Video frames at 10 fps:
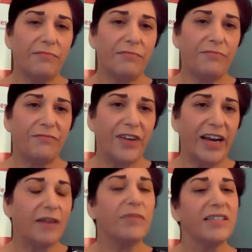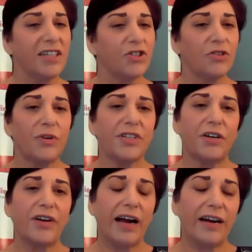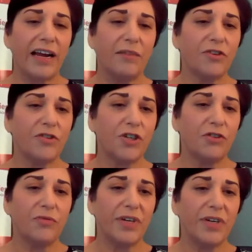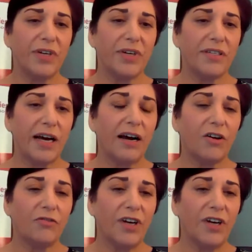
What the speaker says: families and schools are not able to resolve